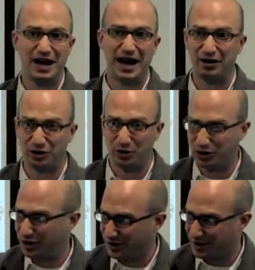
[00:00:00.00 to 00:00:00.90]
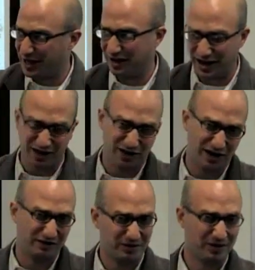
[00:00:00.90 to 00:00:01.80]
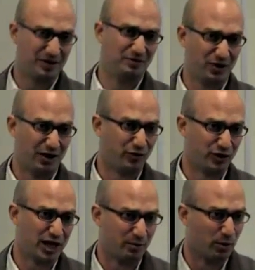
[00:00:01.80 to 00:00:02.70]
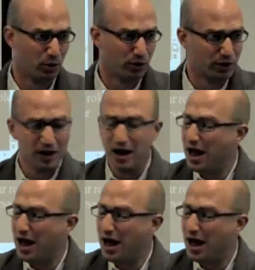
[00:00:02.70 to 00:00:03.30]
And now it's more serious now than I thought when I first came aboard.